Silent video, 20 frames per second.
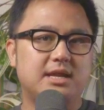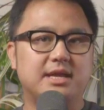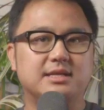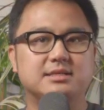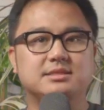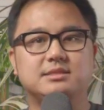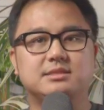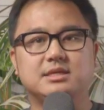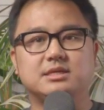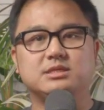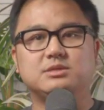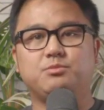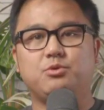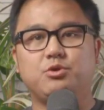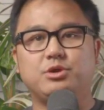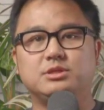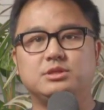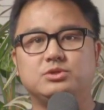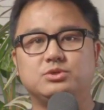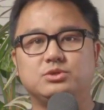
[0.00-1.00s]
and
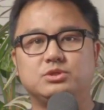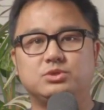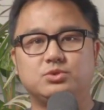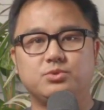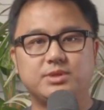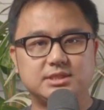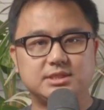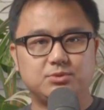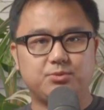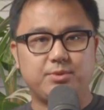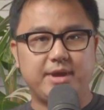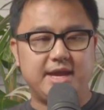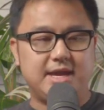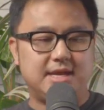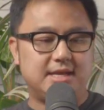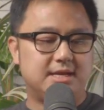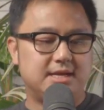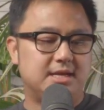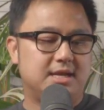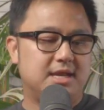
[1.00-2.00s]
6.2 twist weight.